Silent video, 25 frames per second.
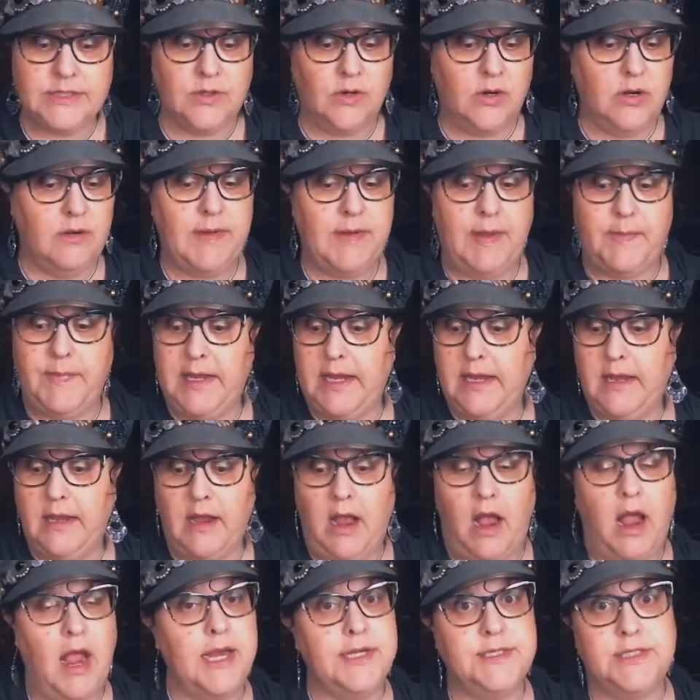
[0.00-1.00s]
or maybe
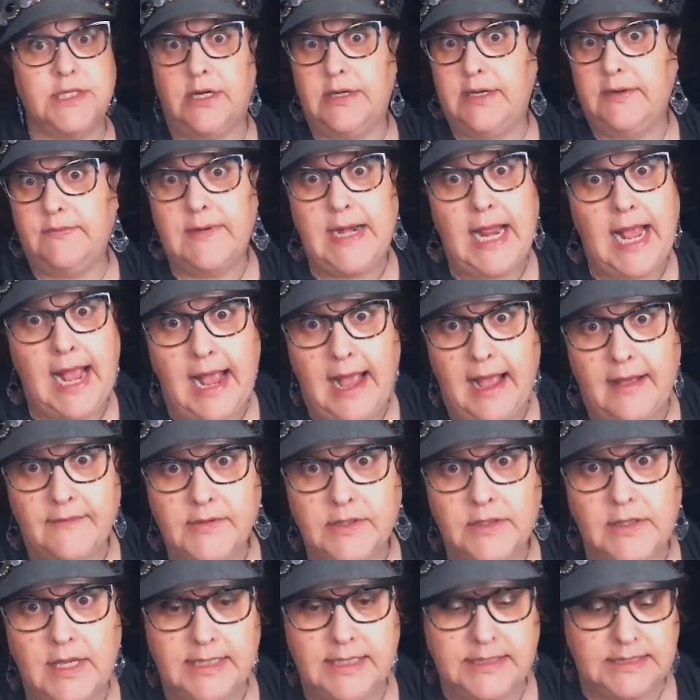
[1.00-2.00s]
I don't even have a
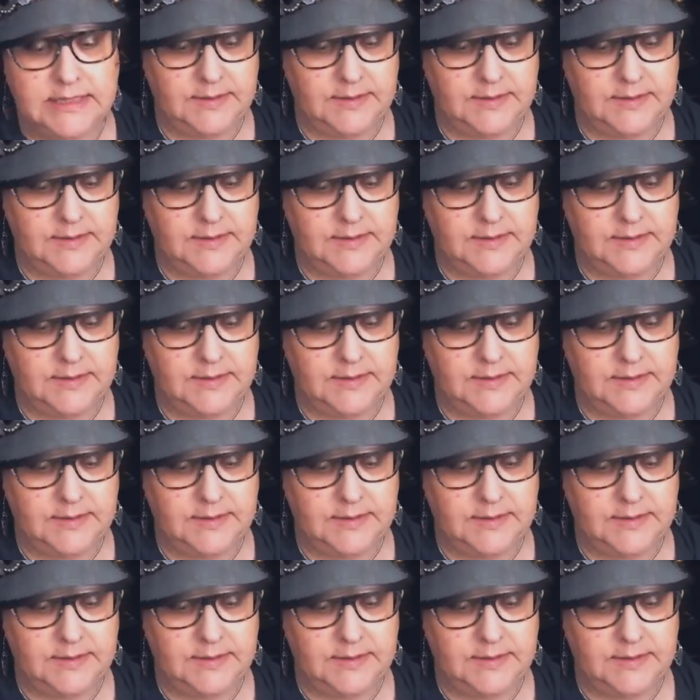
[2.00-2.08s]
lot of